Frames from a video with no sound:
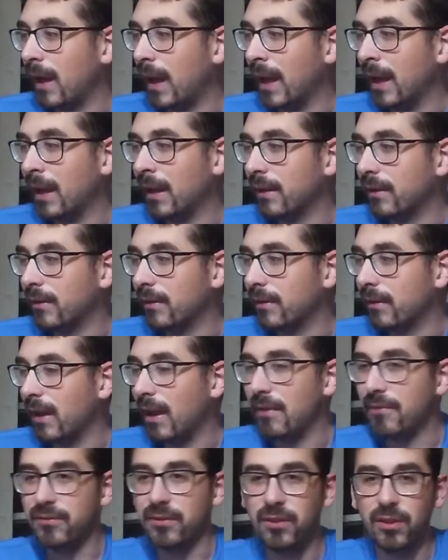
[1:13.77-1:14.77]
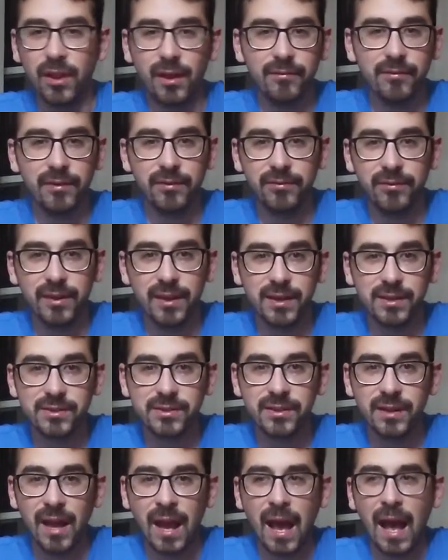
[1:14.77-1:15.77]
And if you love to
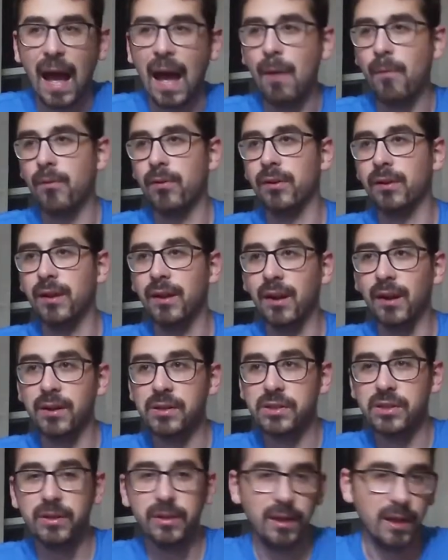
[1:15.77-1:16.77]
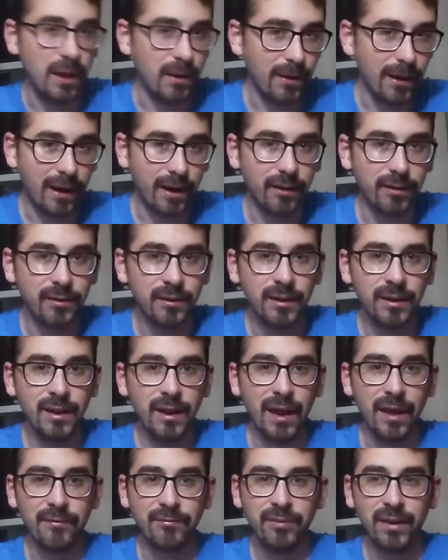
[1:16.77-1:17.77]
fish, I want to encourage you to go out
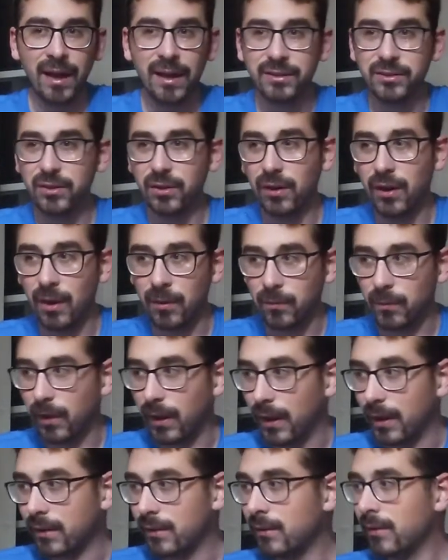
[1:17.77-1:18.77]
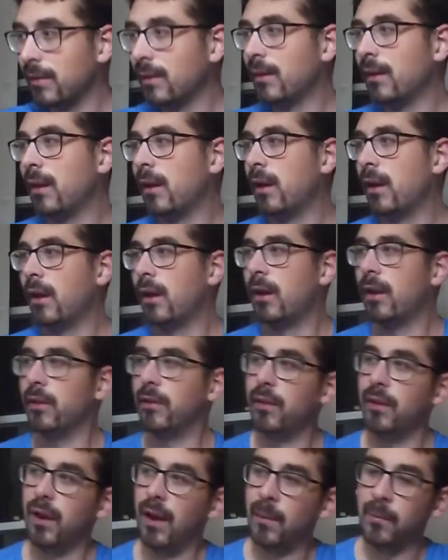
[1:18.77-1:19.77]
and find your own way.
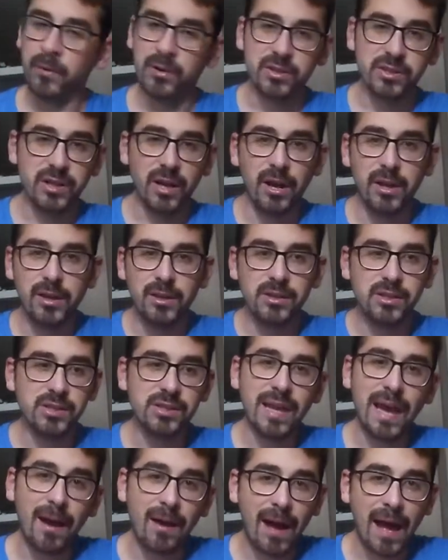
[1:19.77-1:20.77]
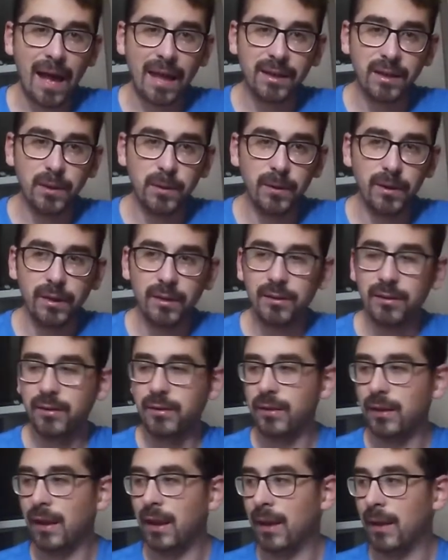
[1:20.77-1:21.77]
I'm going to show you just how I do it.
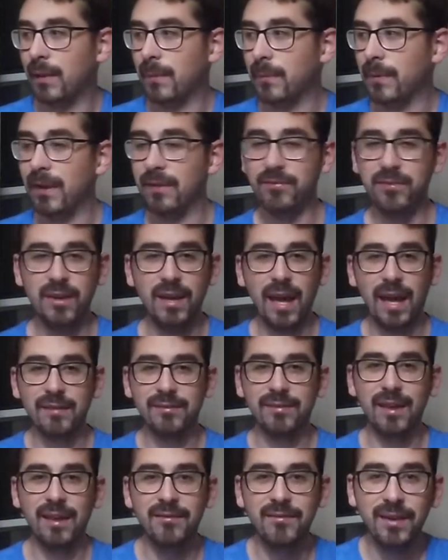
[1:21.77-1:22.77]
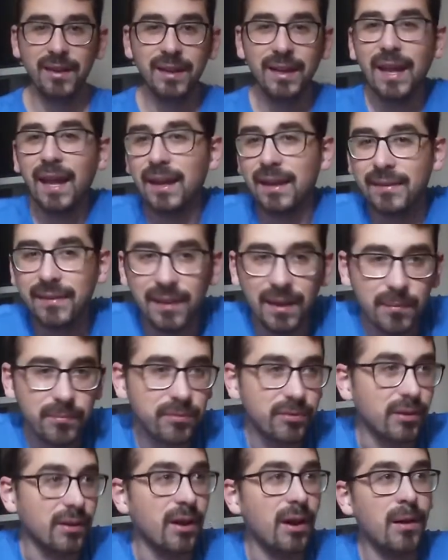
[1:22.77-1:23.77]
If you guys have any kind of
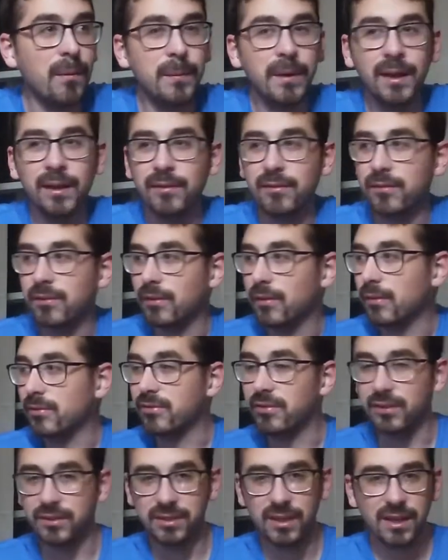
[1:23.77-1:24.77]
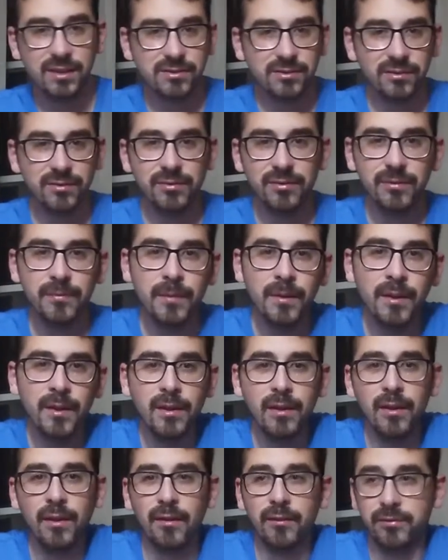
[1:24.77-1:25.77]
tips or comments or suggestions,
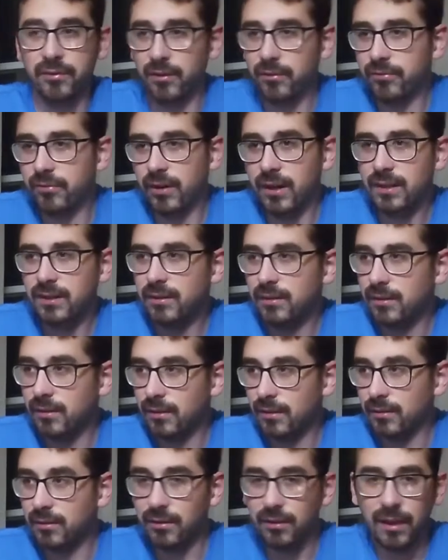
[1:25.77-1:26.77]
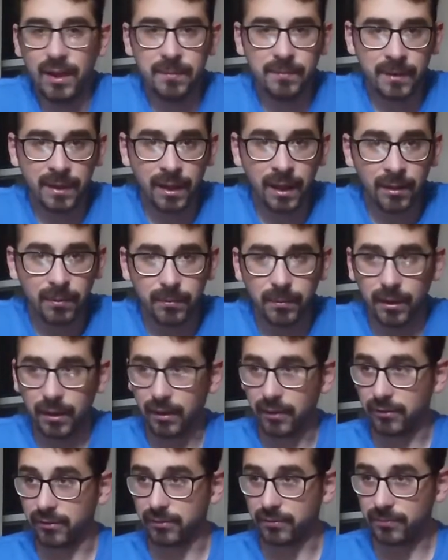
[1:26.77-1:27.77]
feel free to let me know,
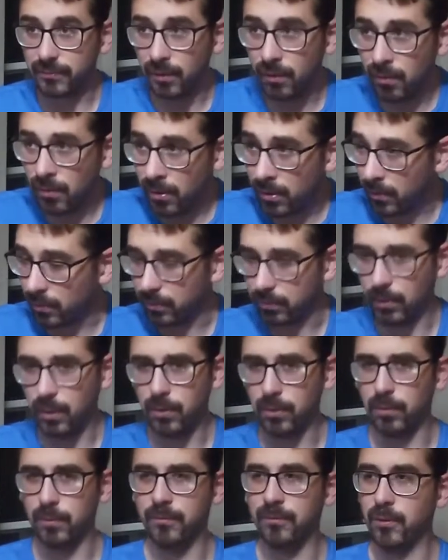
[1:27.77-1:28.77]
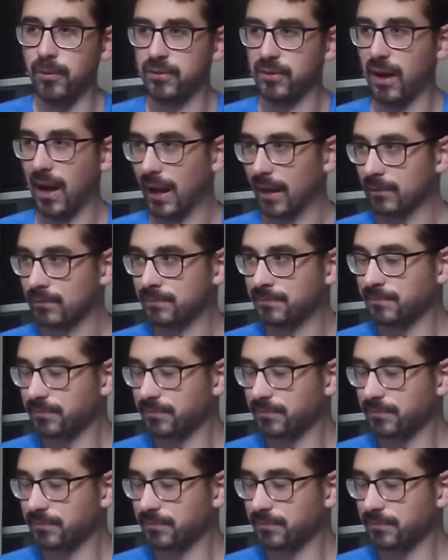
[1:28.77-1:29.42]
because, whoa, voice crack.